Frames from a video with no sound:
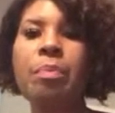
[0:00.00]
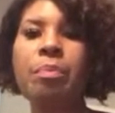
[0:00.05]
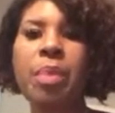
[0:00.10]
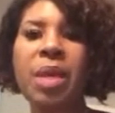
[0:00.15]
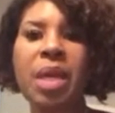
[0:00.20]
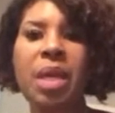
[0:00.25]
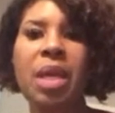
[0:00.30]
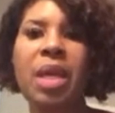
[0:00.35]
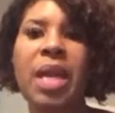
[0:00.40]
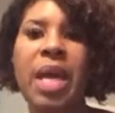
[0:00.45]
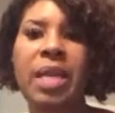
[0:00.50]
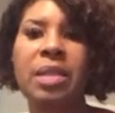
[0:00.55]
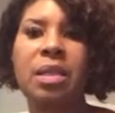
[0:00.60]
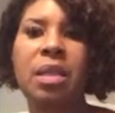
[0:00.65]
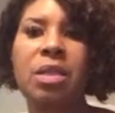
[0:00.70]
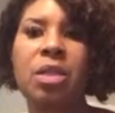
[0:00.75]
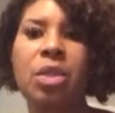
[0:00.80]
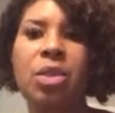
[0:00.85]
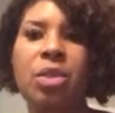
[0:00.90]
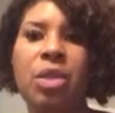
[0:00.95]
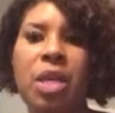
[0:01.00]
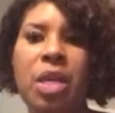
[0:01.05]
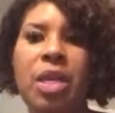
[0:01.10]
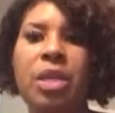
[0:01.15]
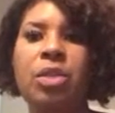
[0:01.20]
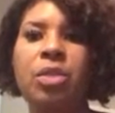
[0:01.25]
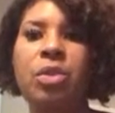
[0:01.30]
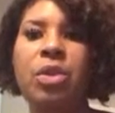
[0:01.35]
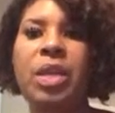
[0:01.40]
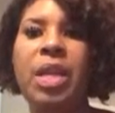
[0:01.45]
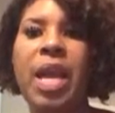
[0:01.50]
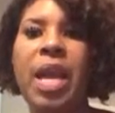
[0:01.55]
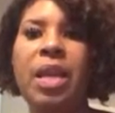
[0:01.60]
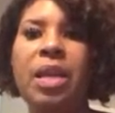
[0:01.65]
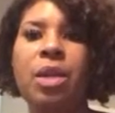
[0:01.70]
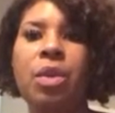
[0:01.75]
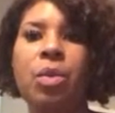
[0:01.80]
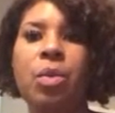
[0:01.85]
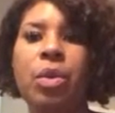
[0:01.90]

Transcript: be connected to the internet in